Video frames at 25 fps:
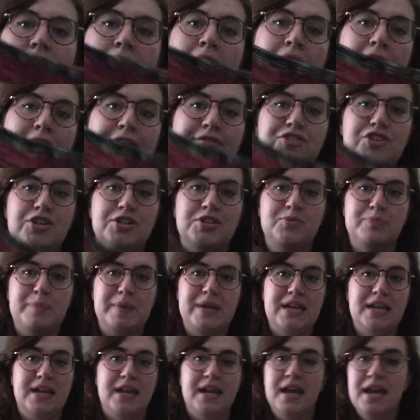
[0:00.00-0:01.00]
I've just
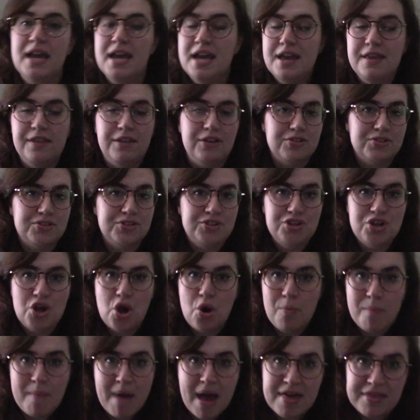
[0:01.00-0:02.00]
been, there's
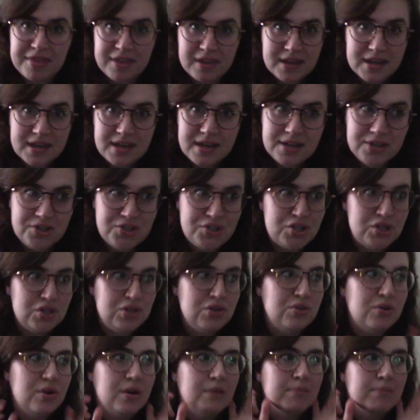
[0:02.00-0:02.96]
no method to